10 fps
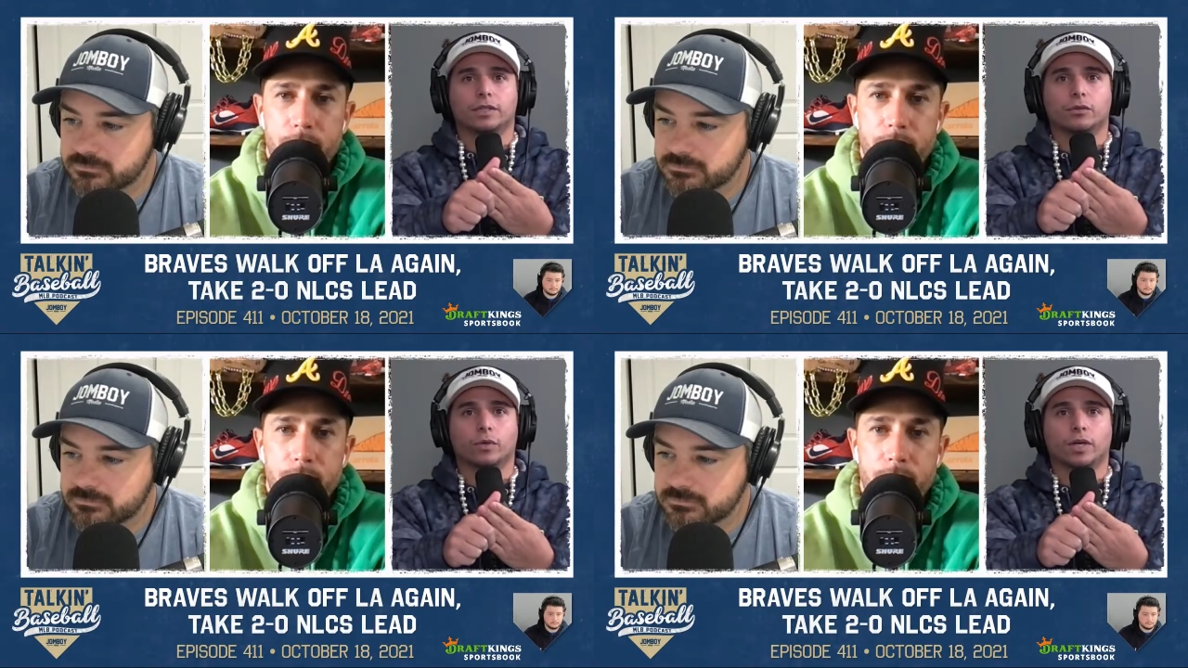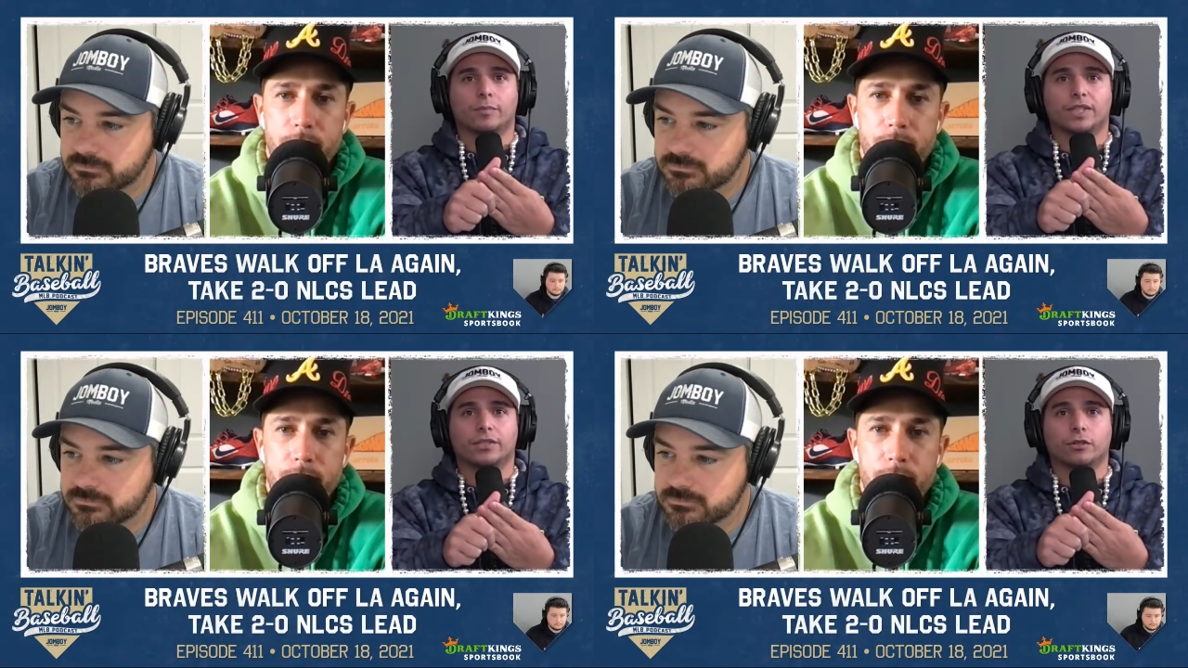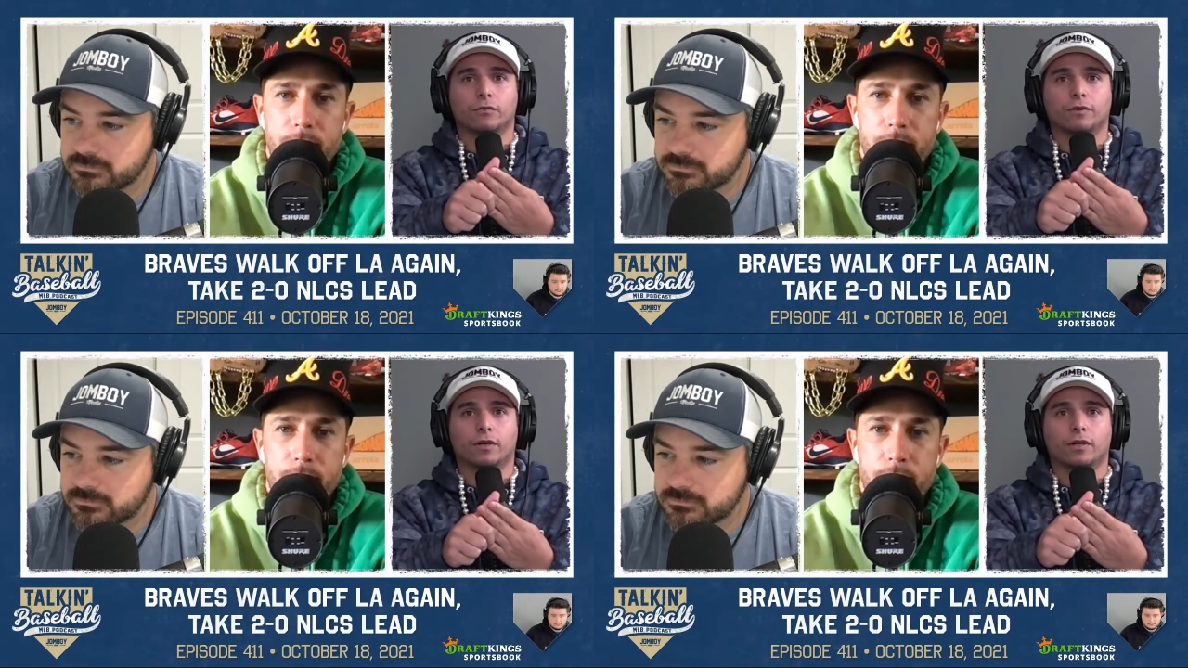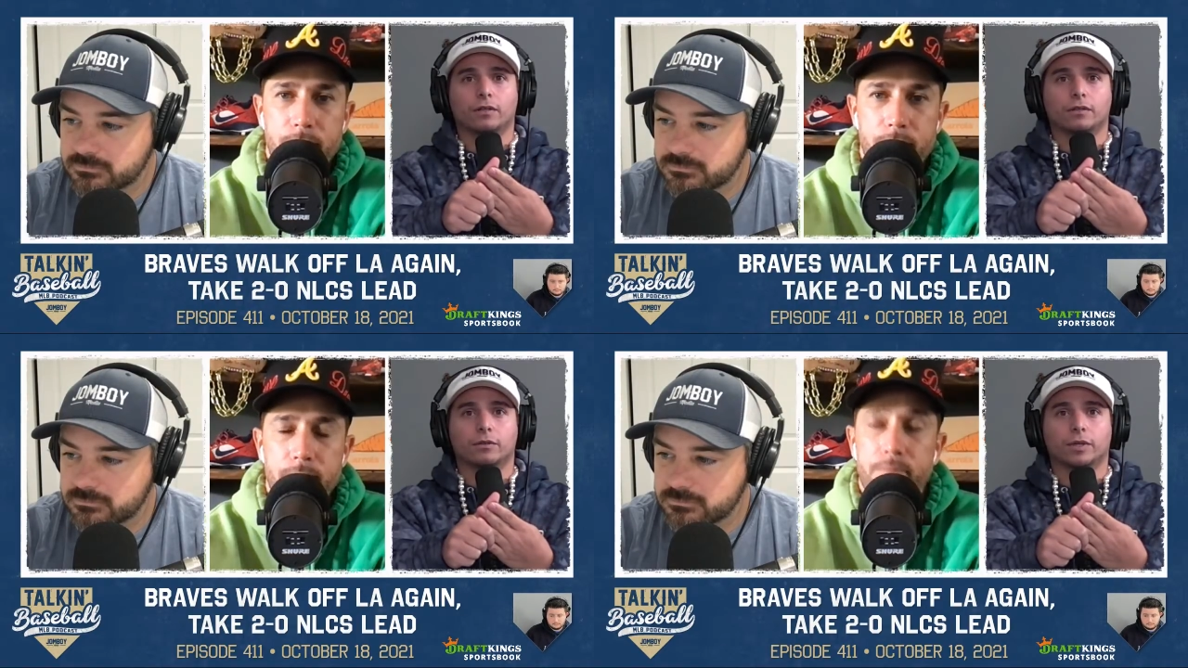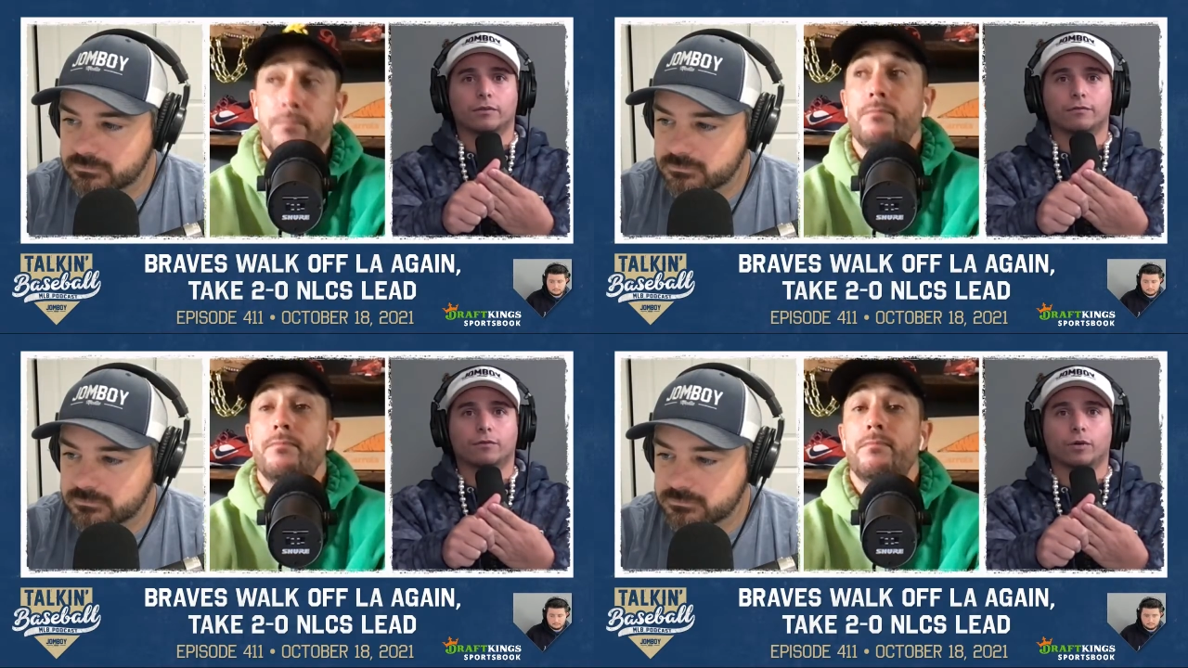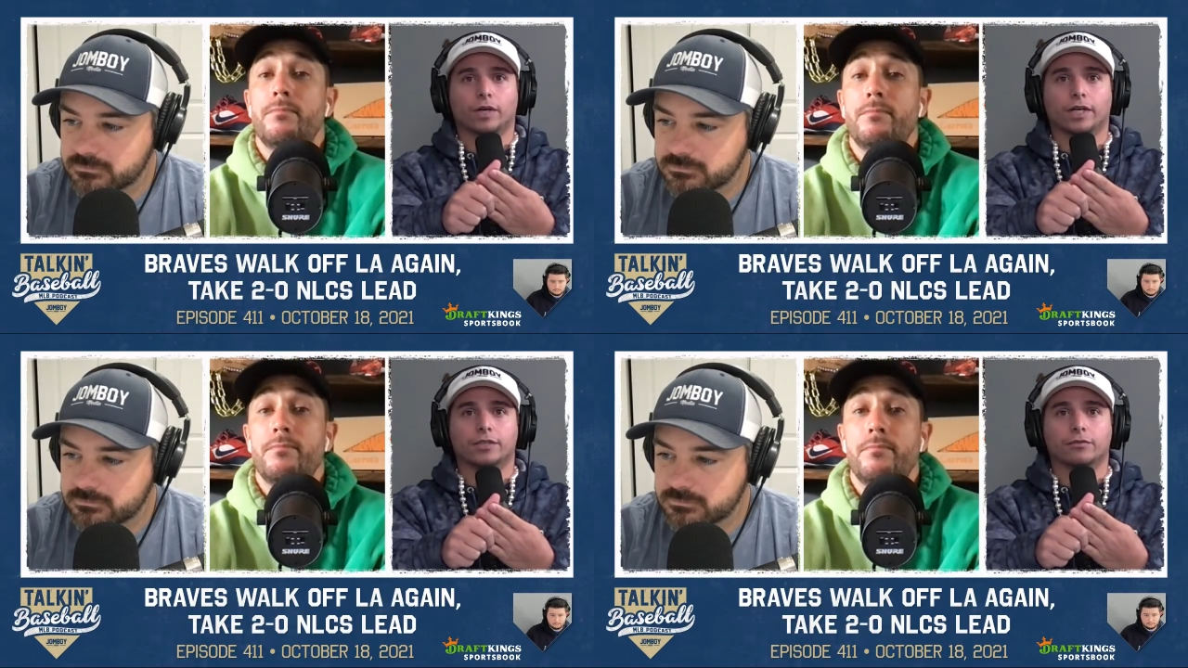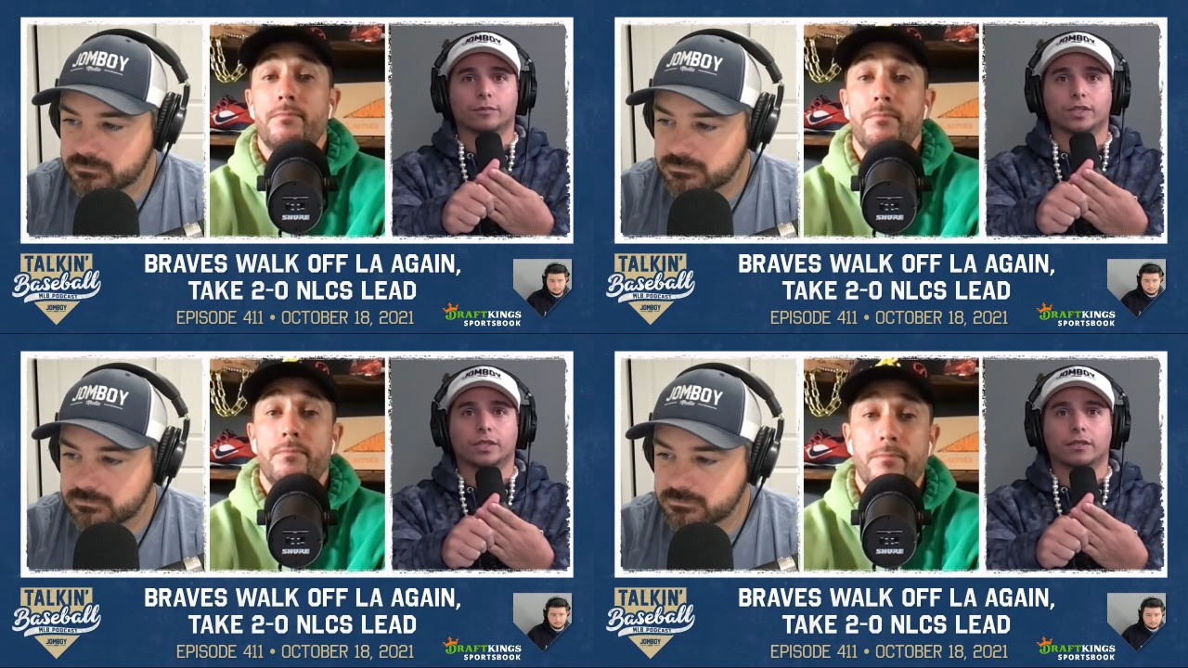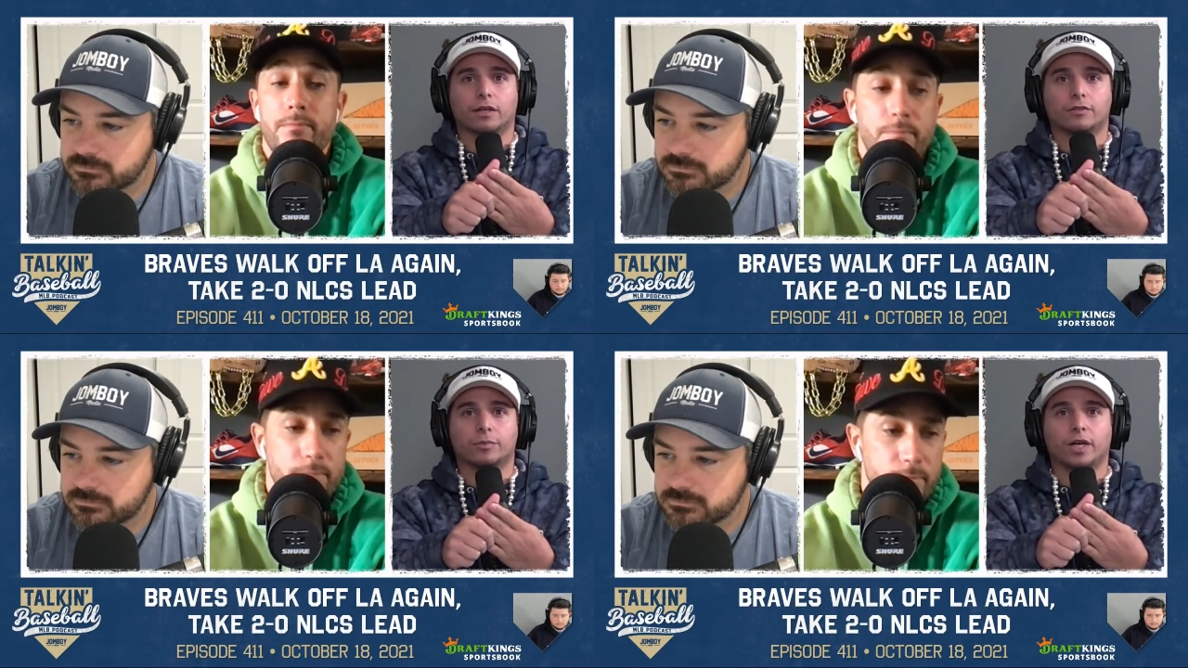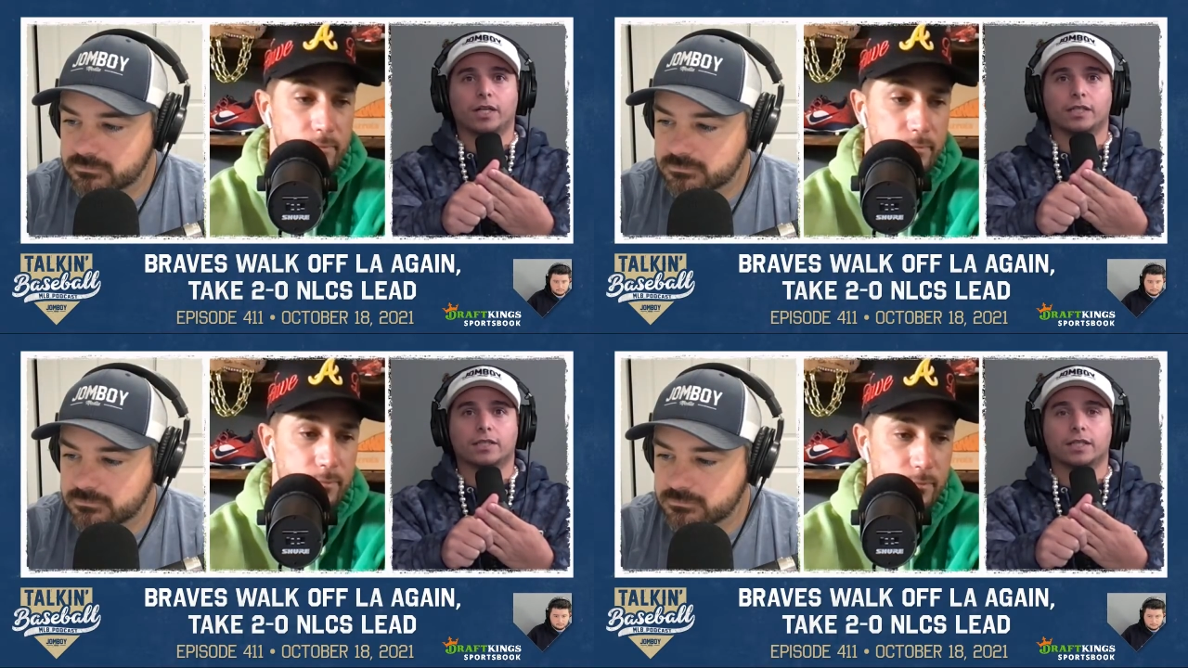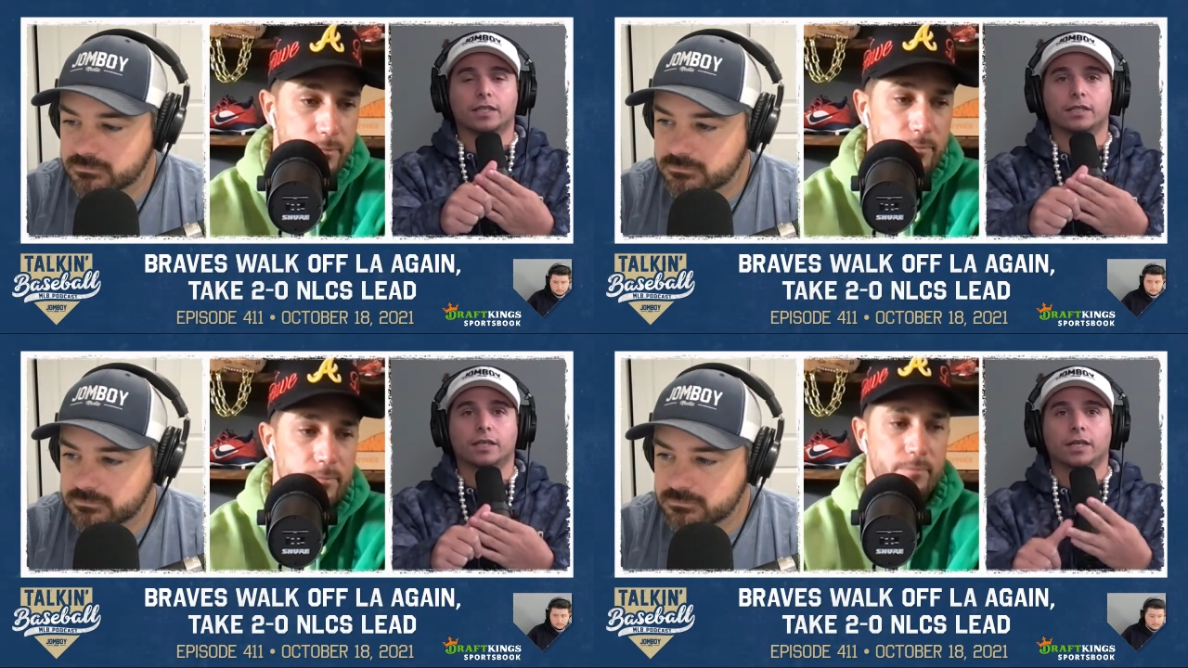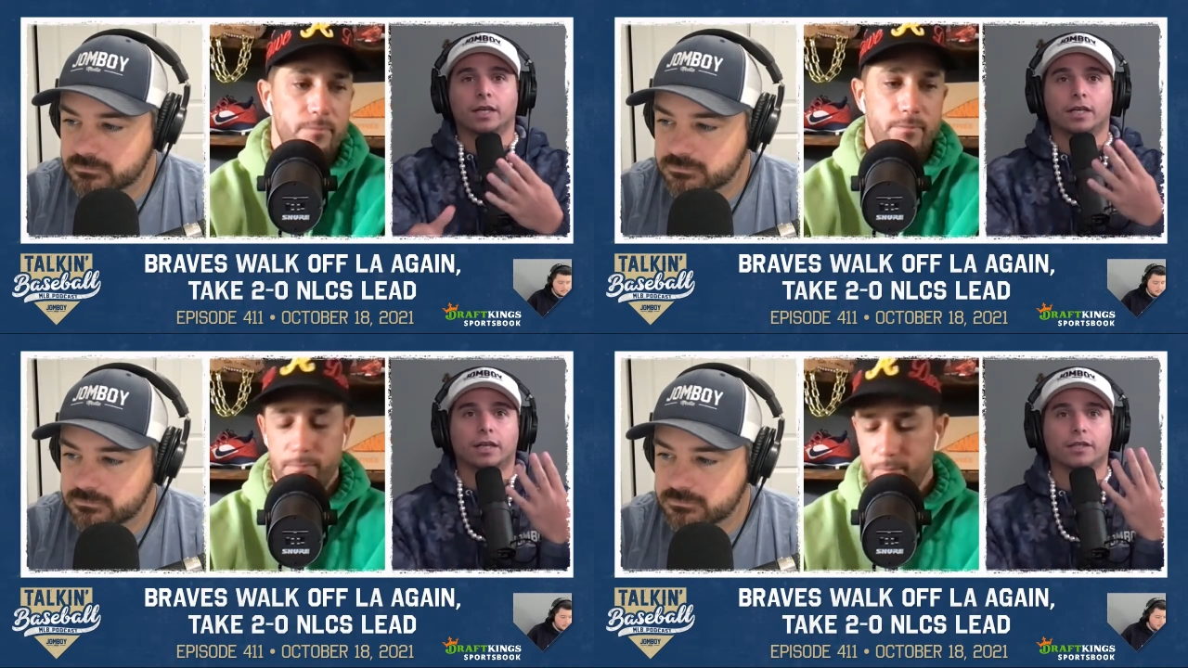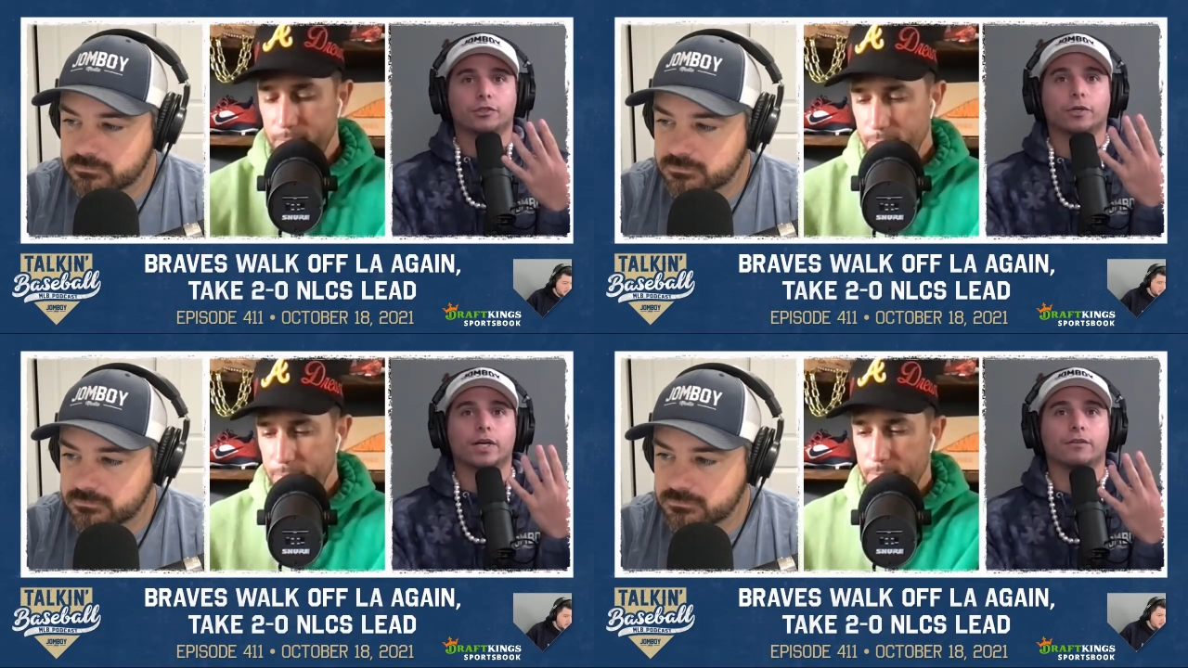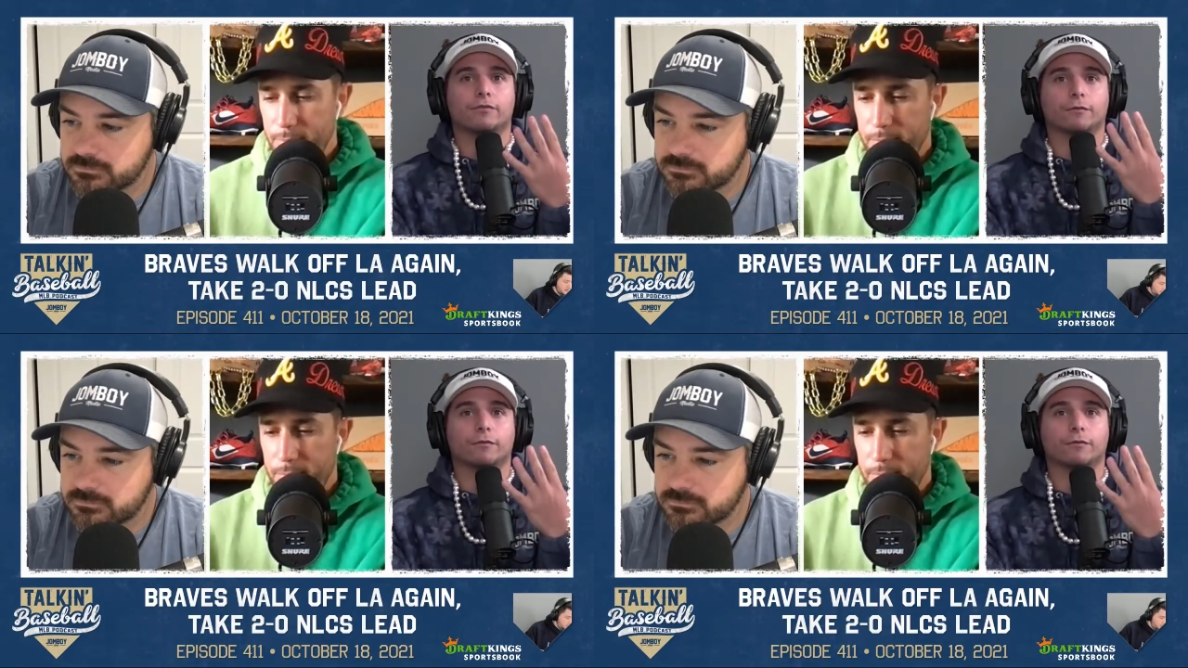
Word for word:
Speaker 1: Is he the one I missed so far who had four hits from the leadoff spot last night? They traded